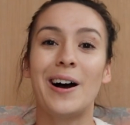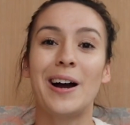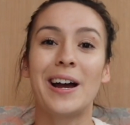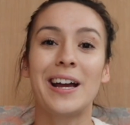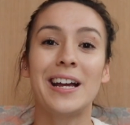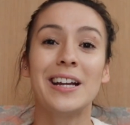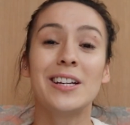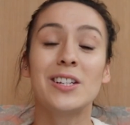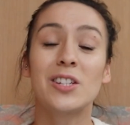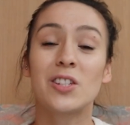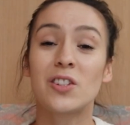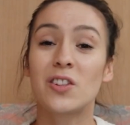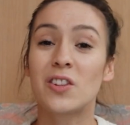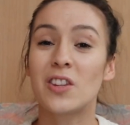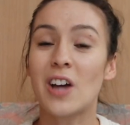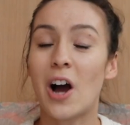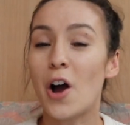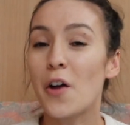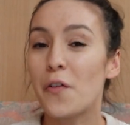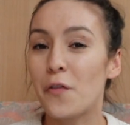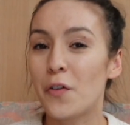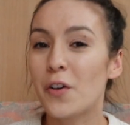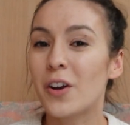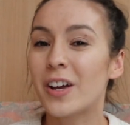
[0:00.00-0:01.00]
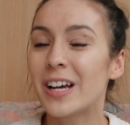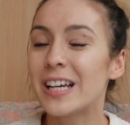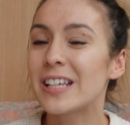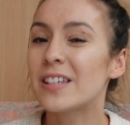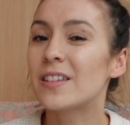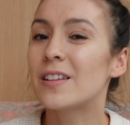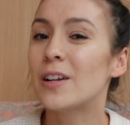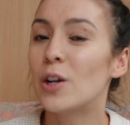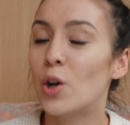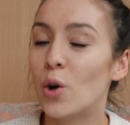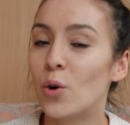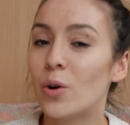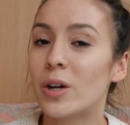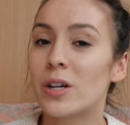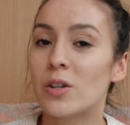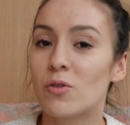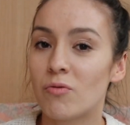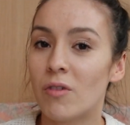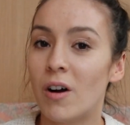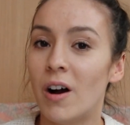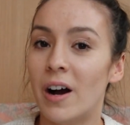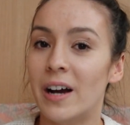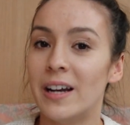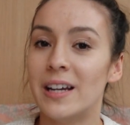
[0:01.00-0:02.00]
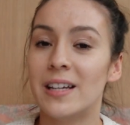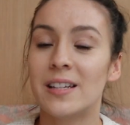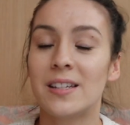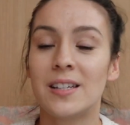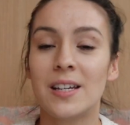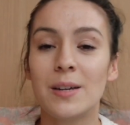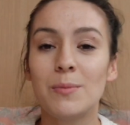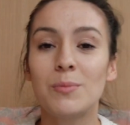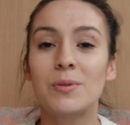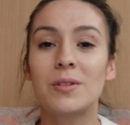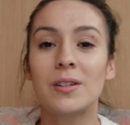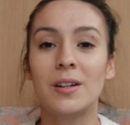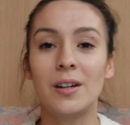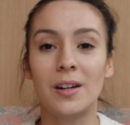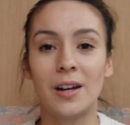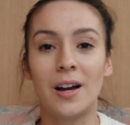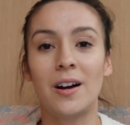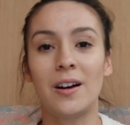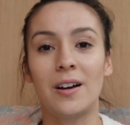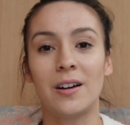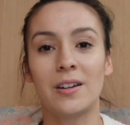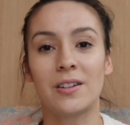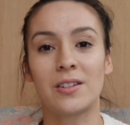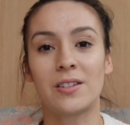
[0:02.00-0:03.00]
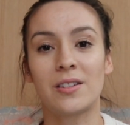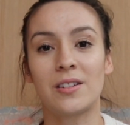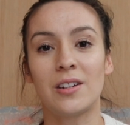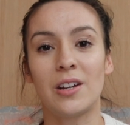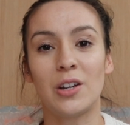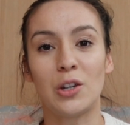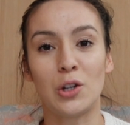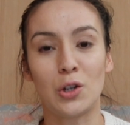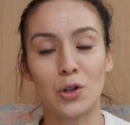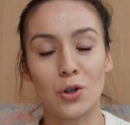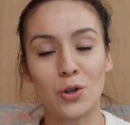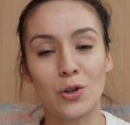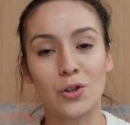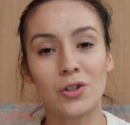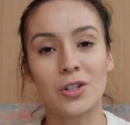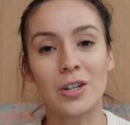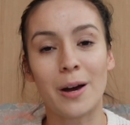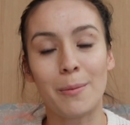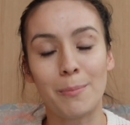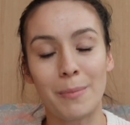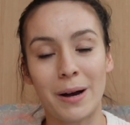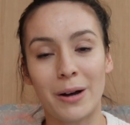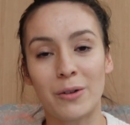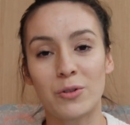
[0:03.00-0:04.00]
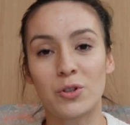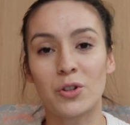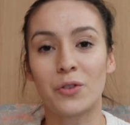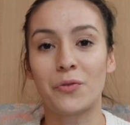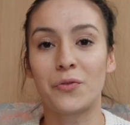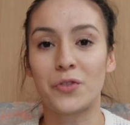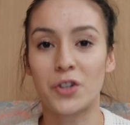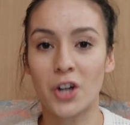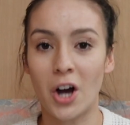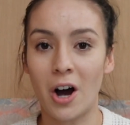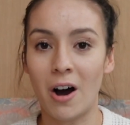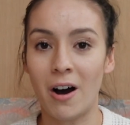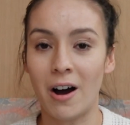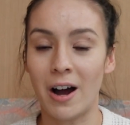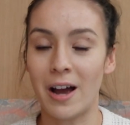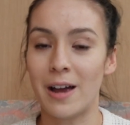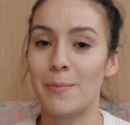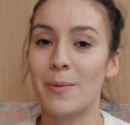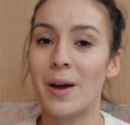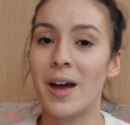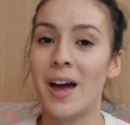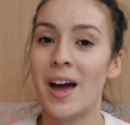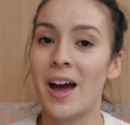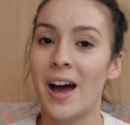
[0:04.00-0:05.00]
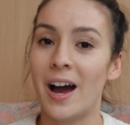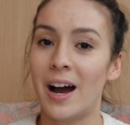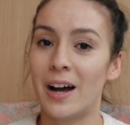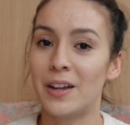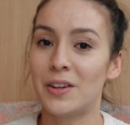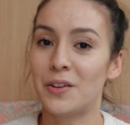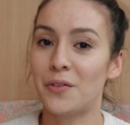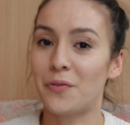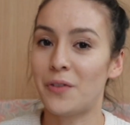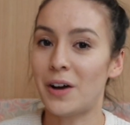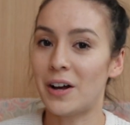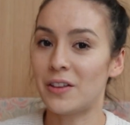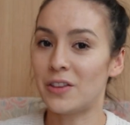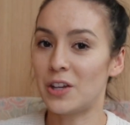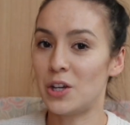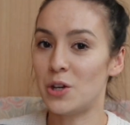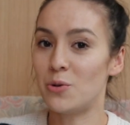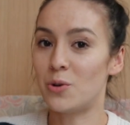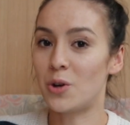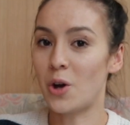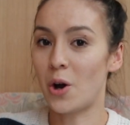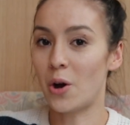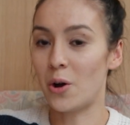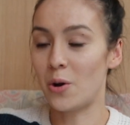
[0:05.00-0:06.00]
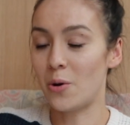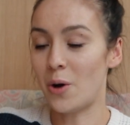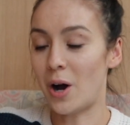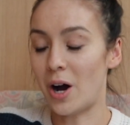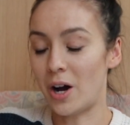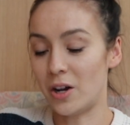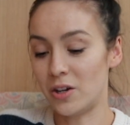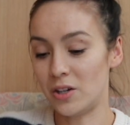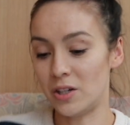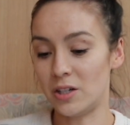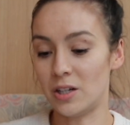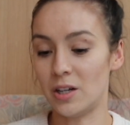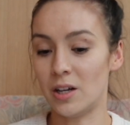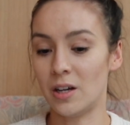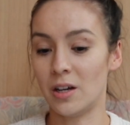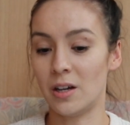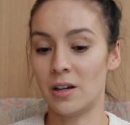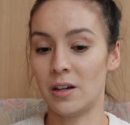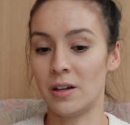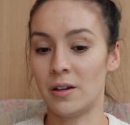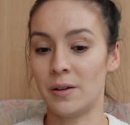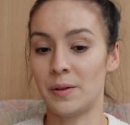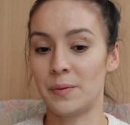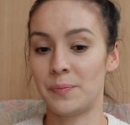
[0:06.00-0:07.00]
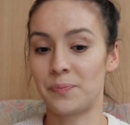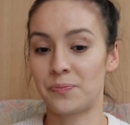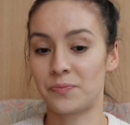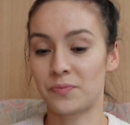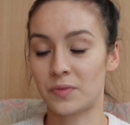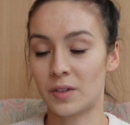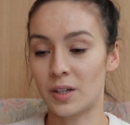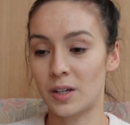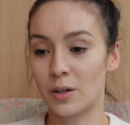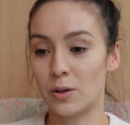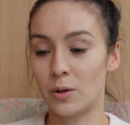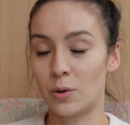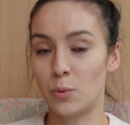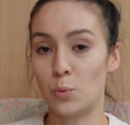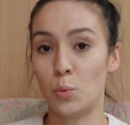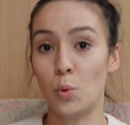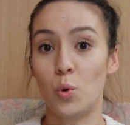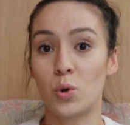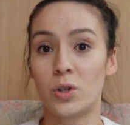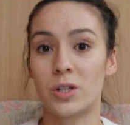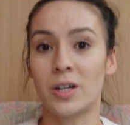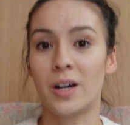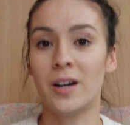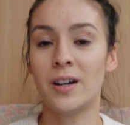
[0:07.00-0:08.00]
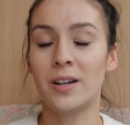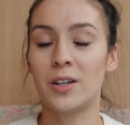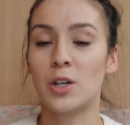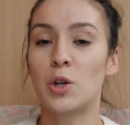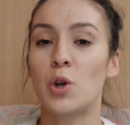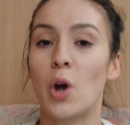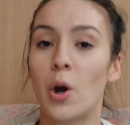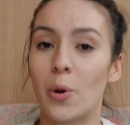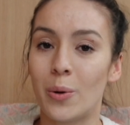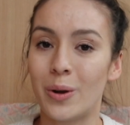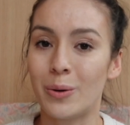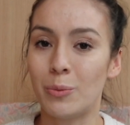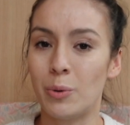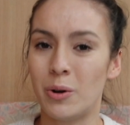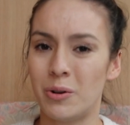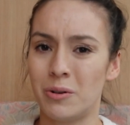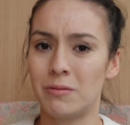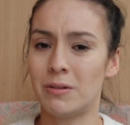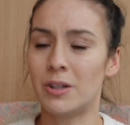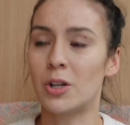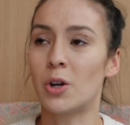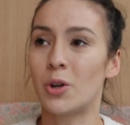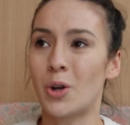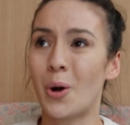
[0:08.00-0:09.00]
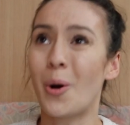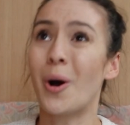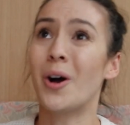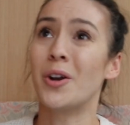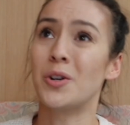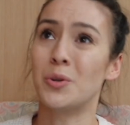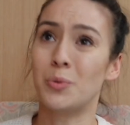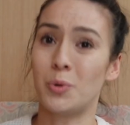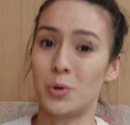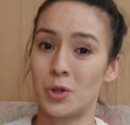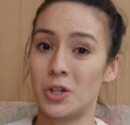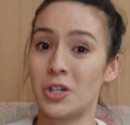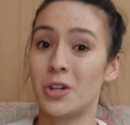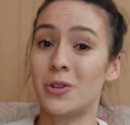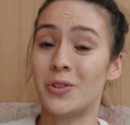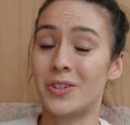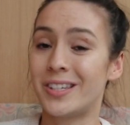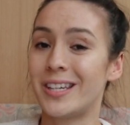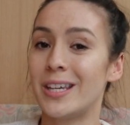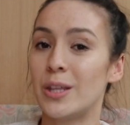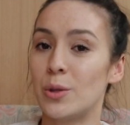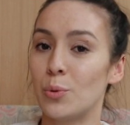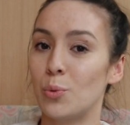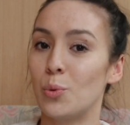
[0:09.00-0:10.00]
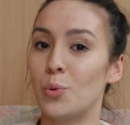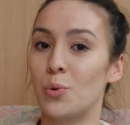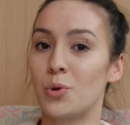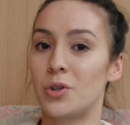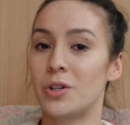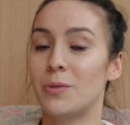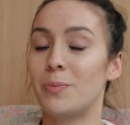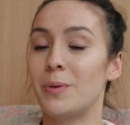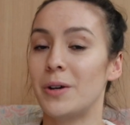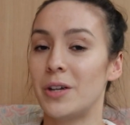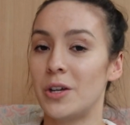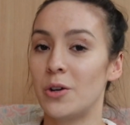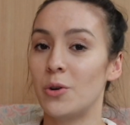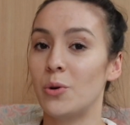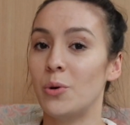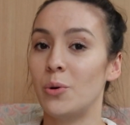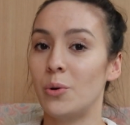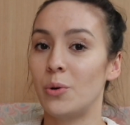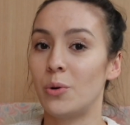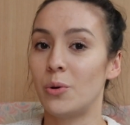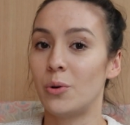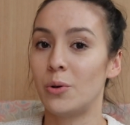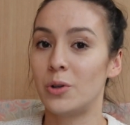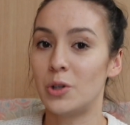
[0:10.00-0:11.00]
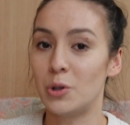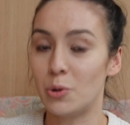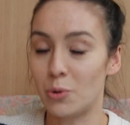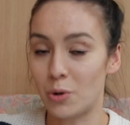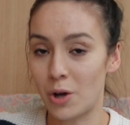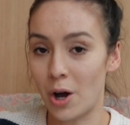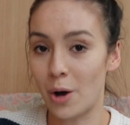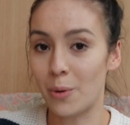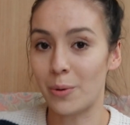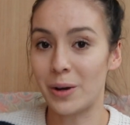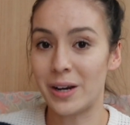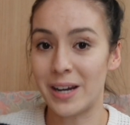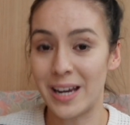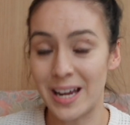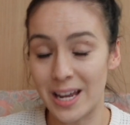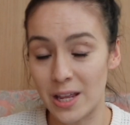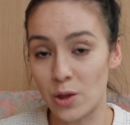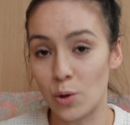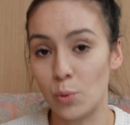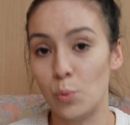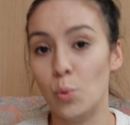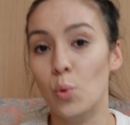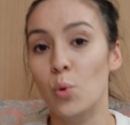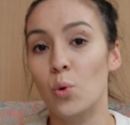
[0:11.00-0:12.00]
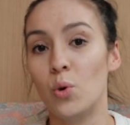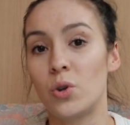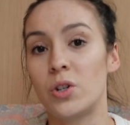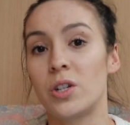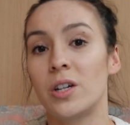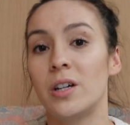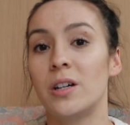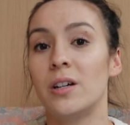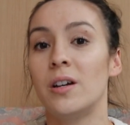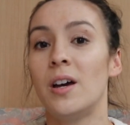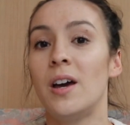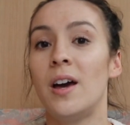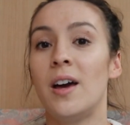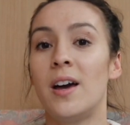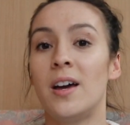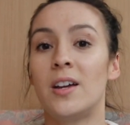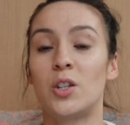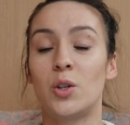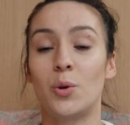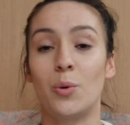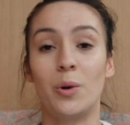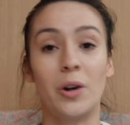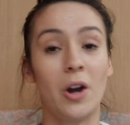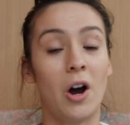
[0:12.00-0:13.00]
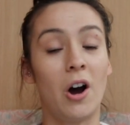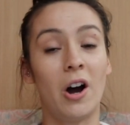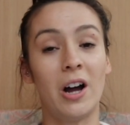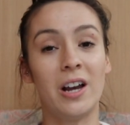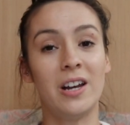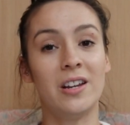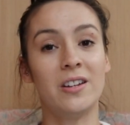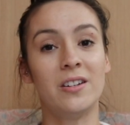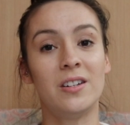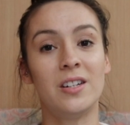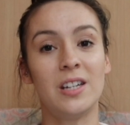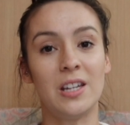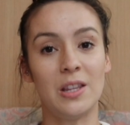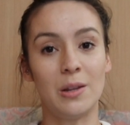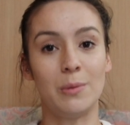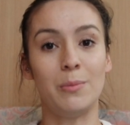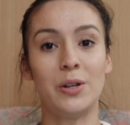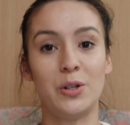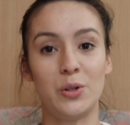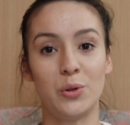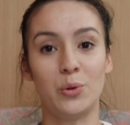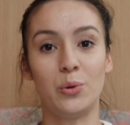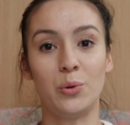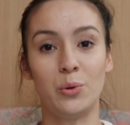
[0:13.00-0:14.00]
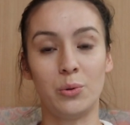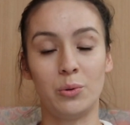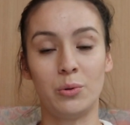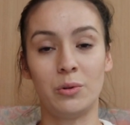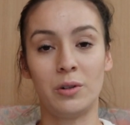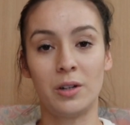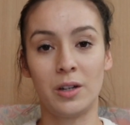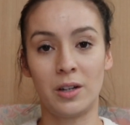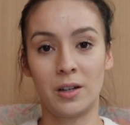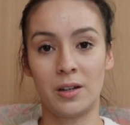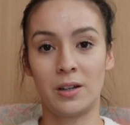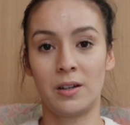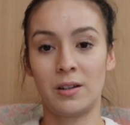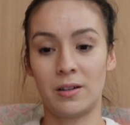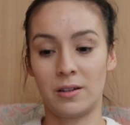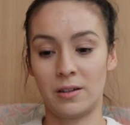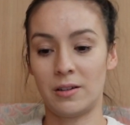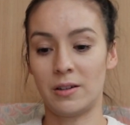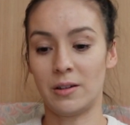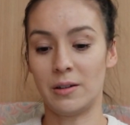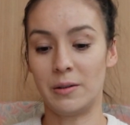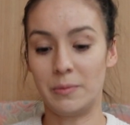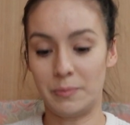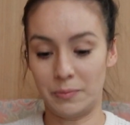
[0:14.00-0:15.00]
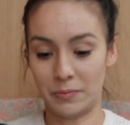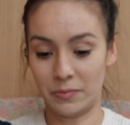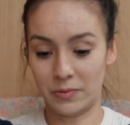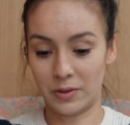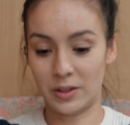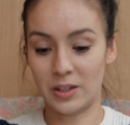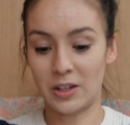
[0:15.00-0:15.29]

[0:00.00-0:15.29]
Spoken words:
I feel like it's the longest ride. It seems to last a good amount of time. And the fact that you go under water. You don't go underwater, you don't see the water, but you're going in the water to an island in the middle. An